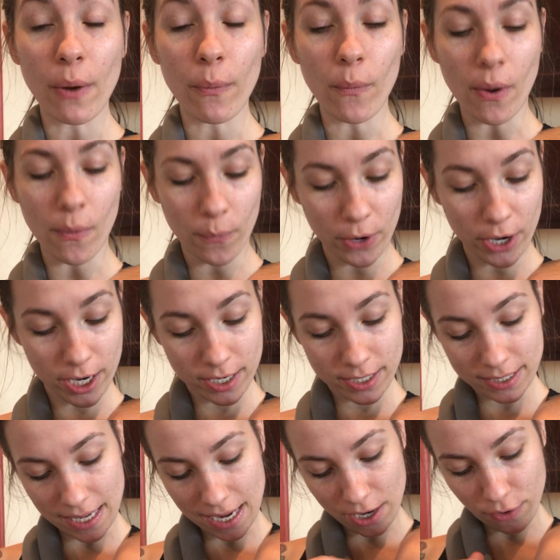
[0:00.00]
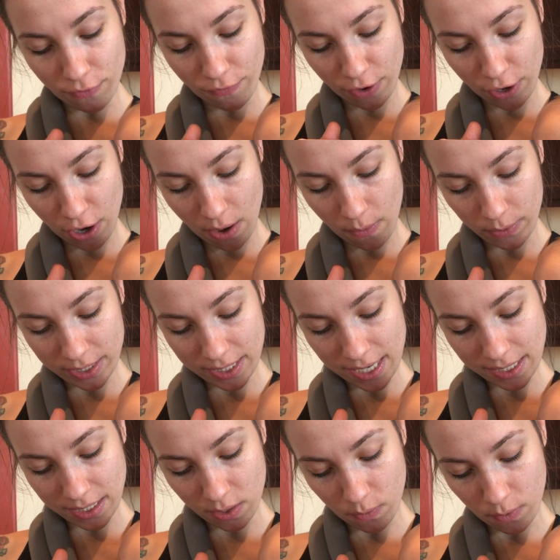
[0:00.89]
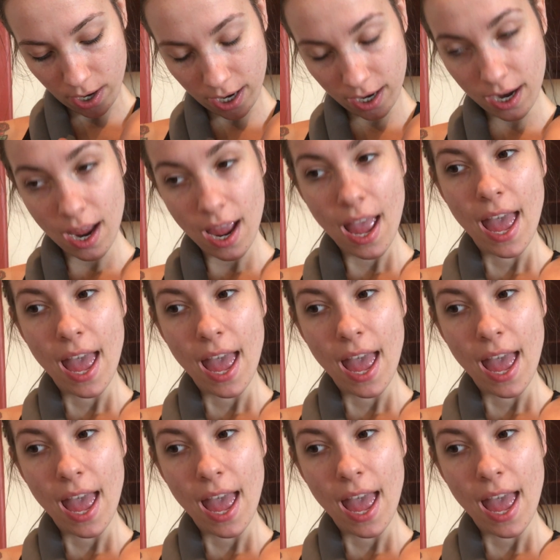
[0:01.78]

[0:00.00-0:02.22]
what works and you figure out what doesn't work.